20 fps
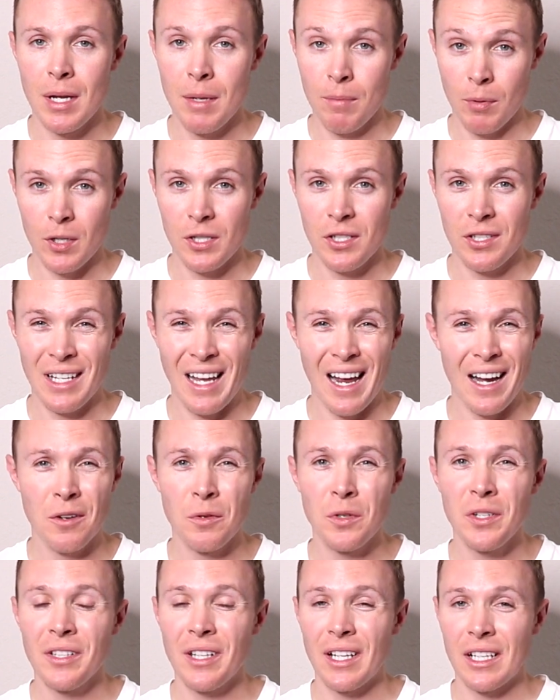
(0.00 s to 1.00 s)
Me personally, I don't
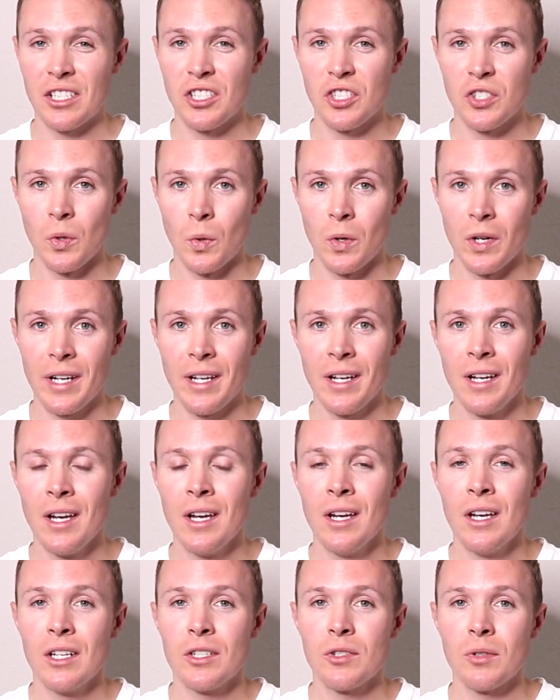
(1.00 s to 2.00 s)
really like soy,
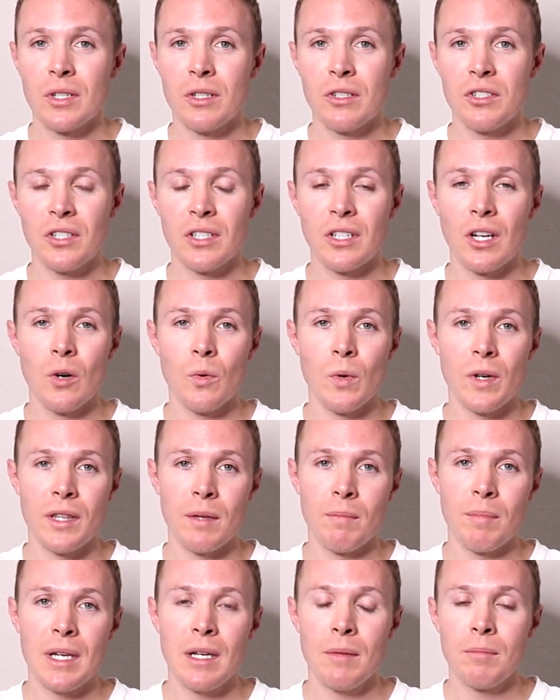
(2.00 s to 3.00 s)
so I usually go with
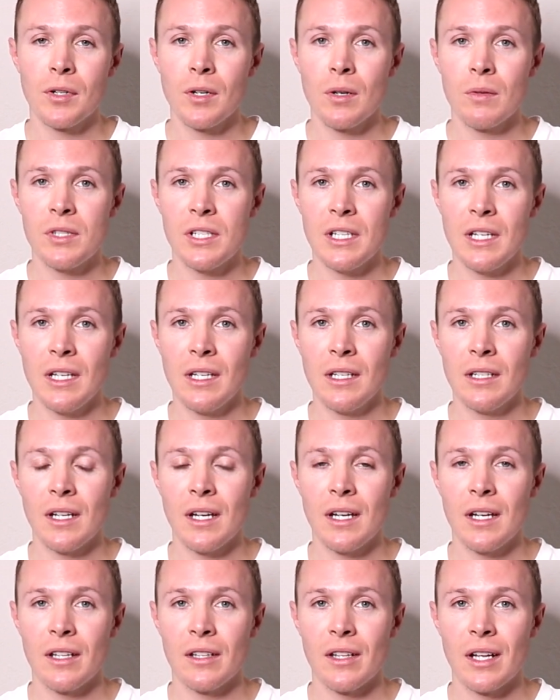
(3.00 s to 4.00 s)
a pea protein.
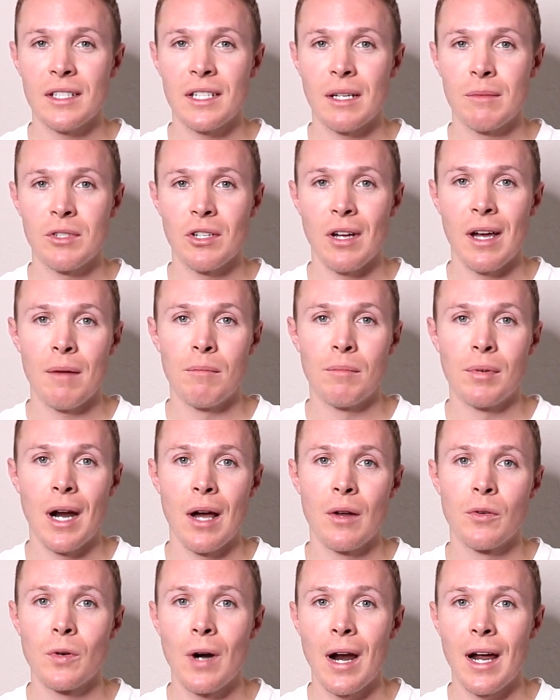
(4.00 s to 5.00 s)
A lot of times I'll have
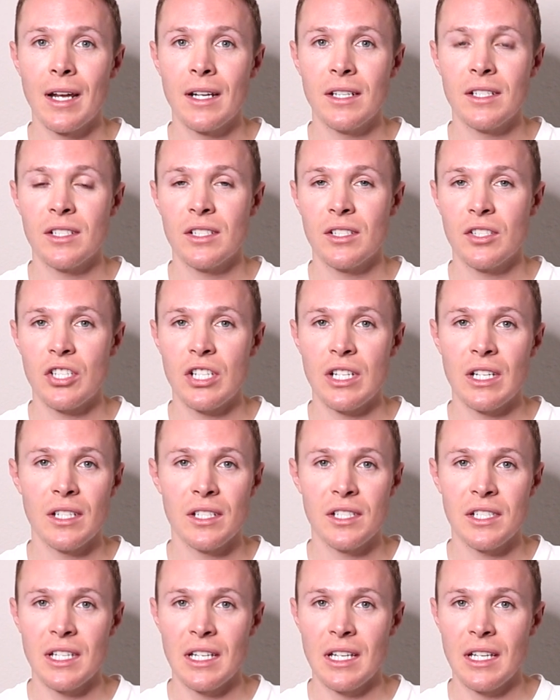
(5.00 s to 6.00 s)
brown rice, chia
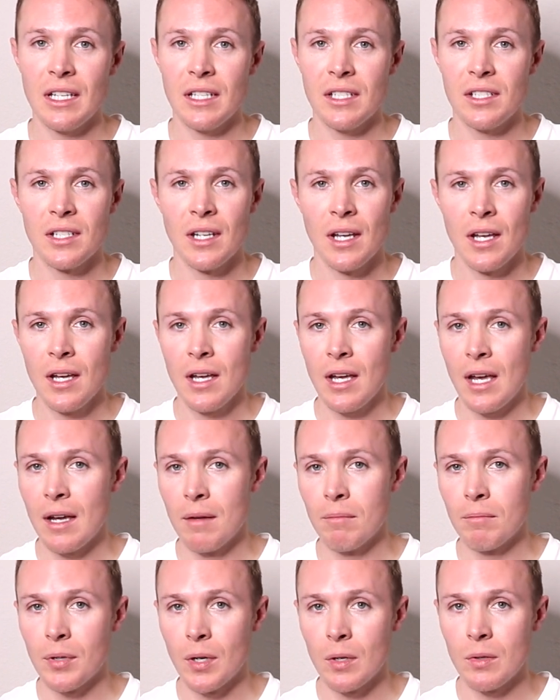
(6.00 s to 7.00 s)
seeds,
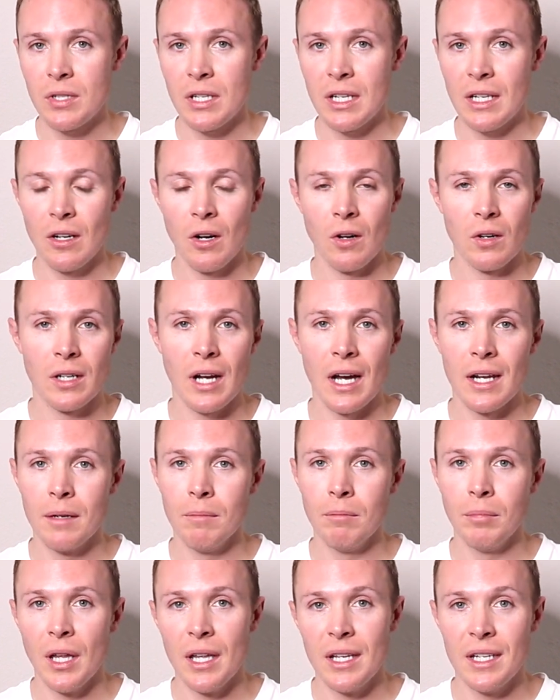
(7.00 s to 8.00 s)
hemp protein, all kind
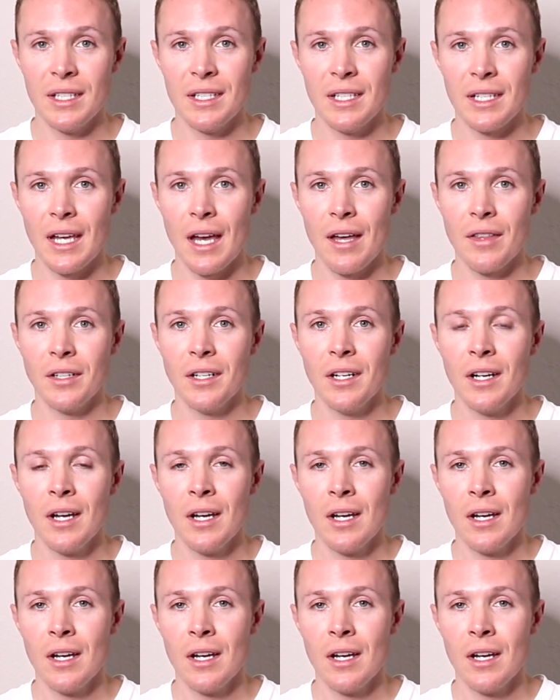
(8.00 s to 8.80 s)
of blended together.